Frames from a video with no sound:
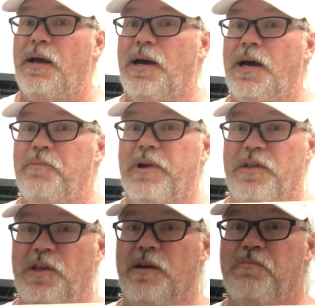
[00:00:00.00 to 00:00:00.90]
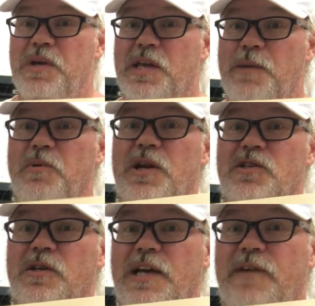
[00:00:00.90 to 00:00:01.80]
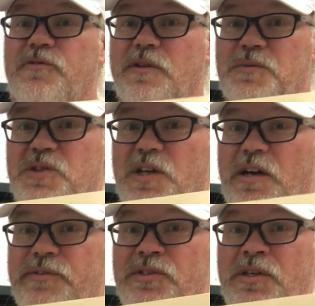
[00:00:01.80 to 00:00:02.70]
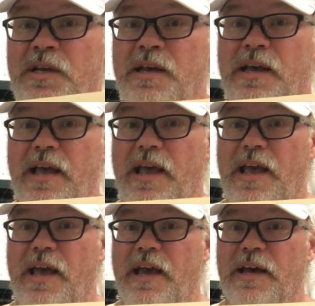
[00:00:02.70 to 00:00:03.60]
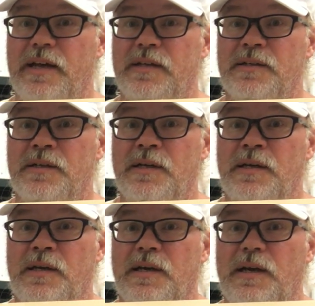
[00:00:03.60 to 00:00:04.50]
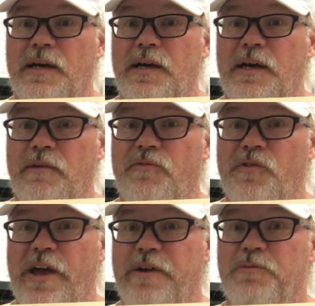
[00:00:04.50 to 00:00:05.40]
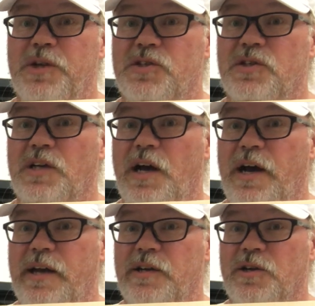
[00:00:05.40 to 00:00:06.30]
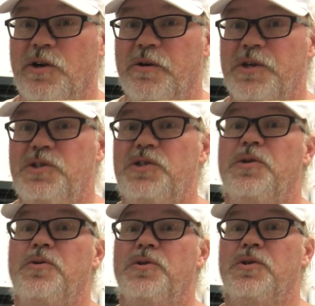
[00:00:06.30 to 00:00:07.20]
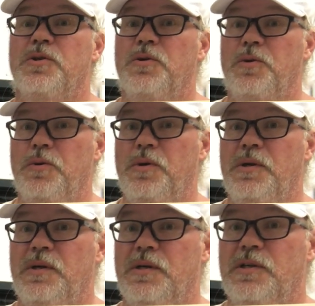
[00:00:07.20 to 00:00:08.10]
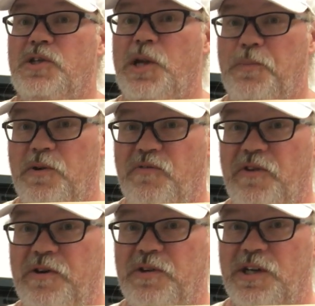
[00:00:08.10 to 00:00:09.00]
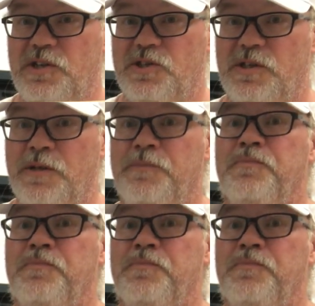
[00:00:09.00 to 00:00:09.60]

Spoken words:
but I think a beekeeper needs to look after themselves. And for that reason, I encourage you to dip your foundation.